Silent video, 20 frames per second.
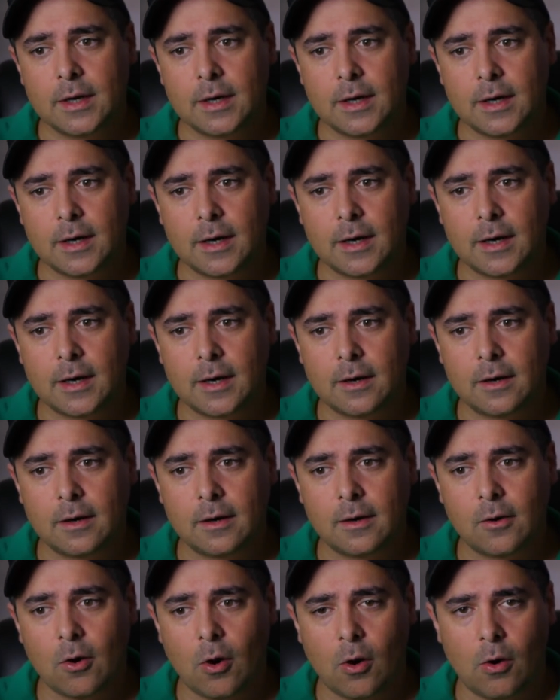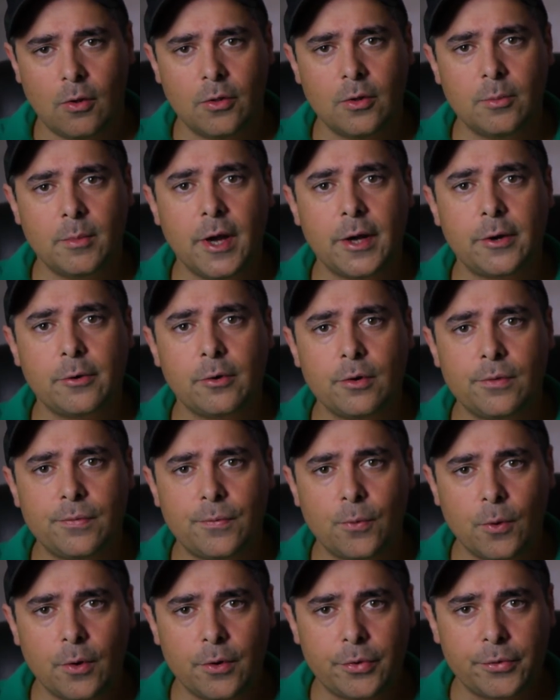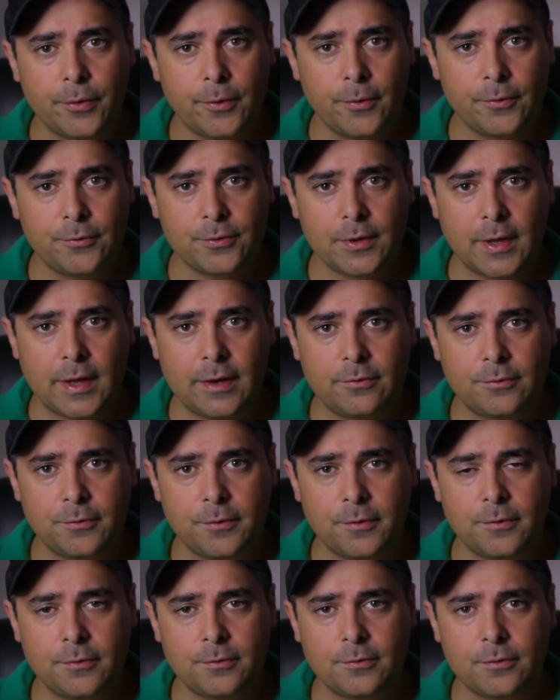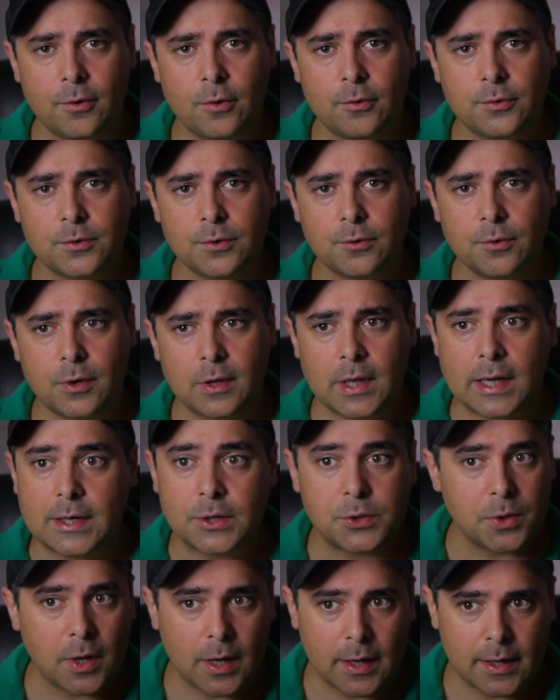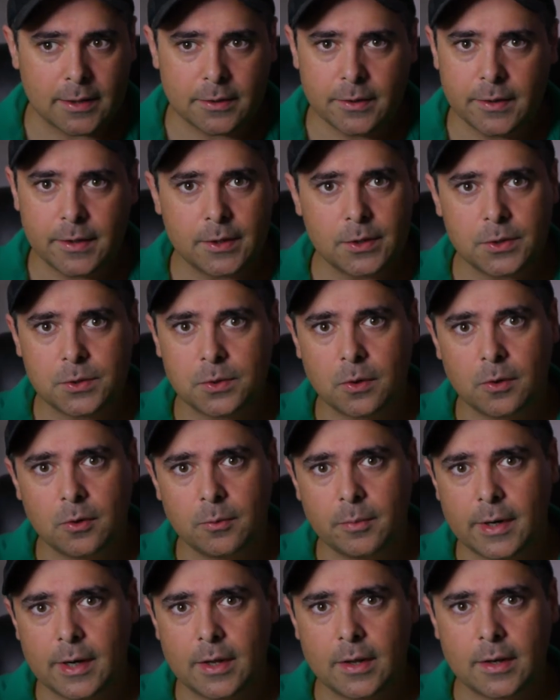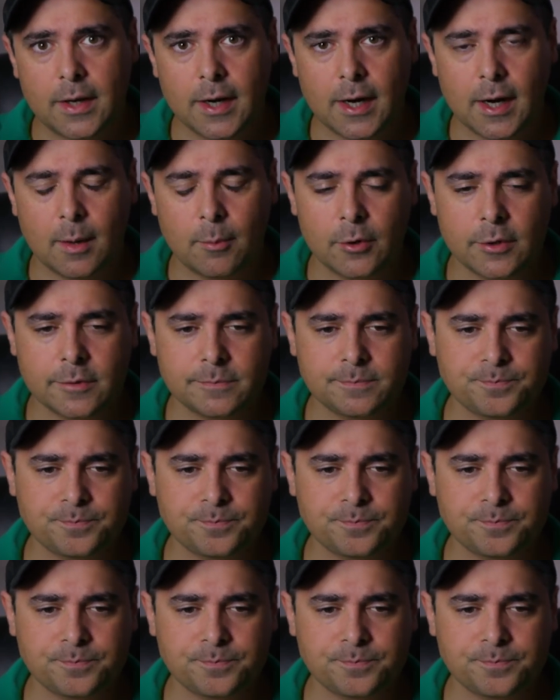Uh, all the micro four thirds lenses, those are electronically controlled by the camera.